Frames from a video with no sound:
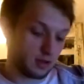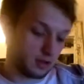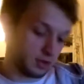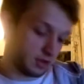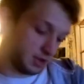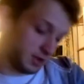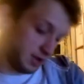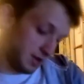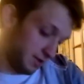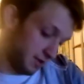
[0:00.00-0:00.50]

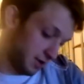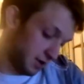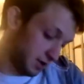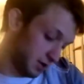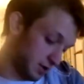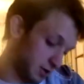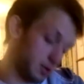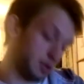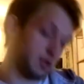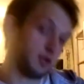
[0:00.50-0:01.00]
set of
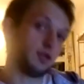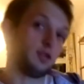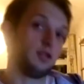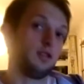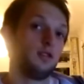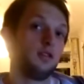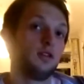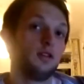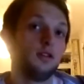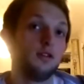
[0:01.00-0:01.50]
exercises that
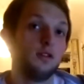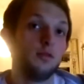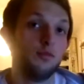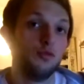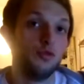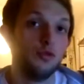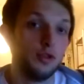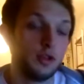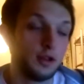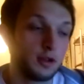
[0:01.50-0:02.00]
are done in the
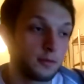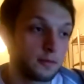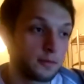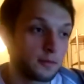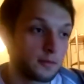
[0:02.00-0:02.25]
morning.